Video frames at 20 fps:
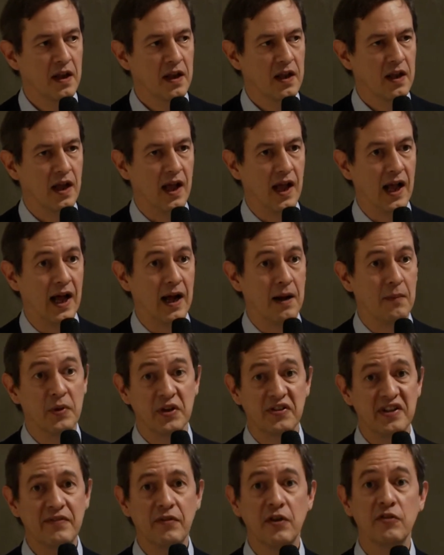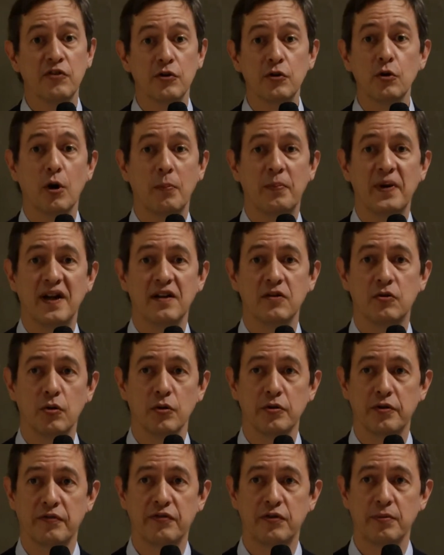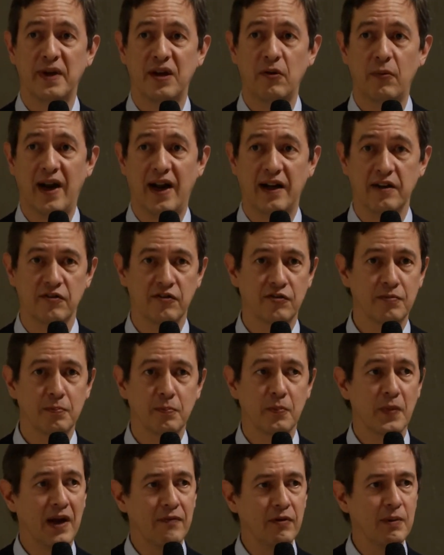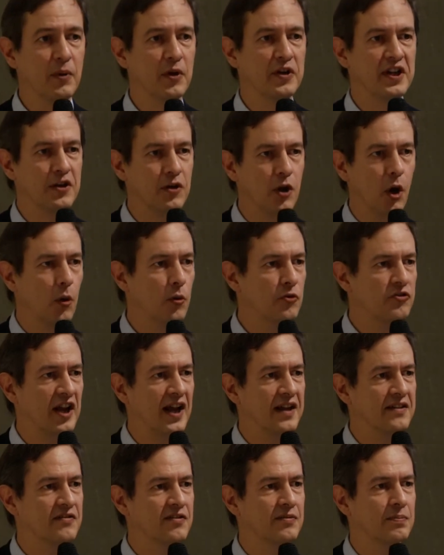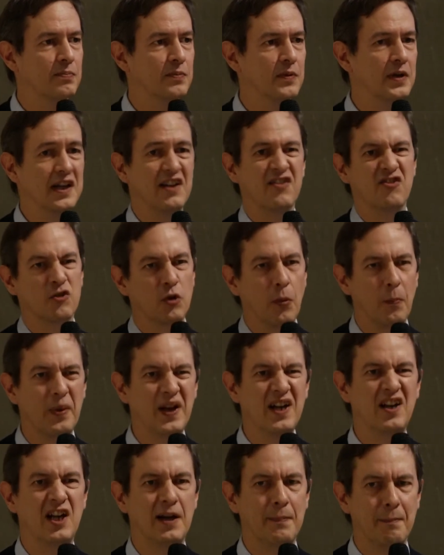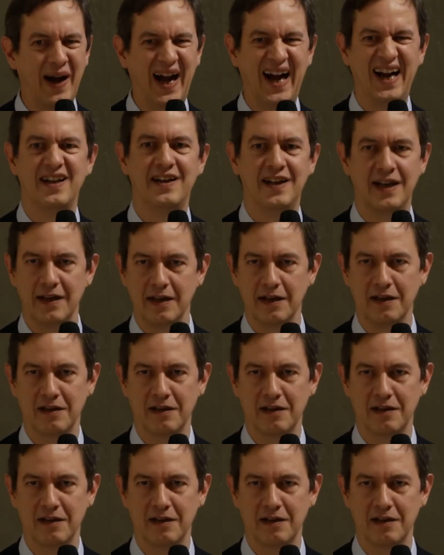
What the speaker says: But even the European Court of Human Rights, everybody knows that it's completely binding.